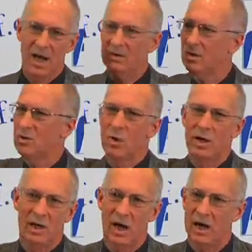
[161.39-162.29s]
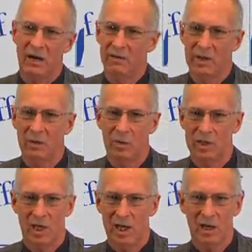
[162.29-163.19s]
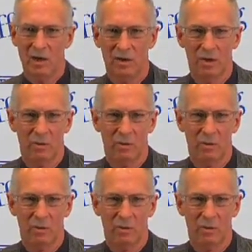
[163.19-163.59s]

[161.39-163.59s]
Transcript: After 29, everything went to hell.